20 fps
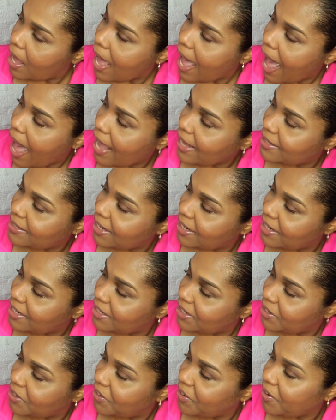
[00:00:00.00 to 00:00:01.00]
I see this
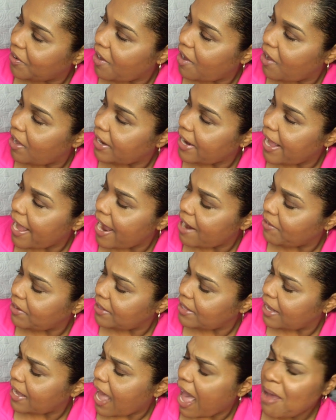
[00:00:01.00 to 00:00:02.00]
little girl on
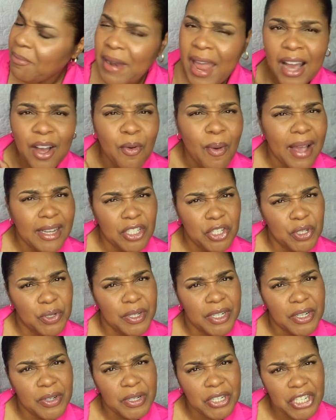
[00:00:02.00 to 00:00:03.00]
everything. I'm not quite
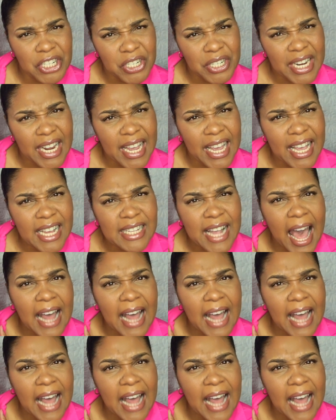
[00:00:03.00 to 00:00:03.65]
sure who she is.